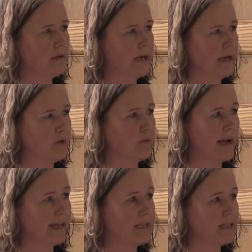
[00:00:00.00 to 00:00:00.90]

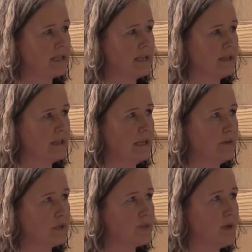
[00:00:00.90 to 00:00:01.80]
rise in
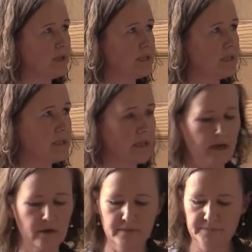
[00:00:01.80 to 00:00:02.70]
responses there.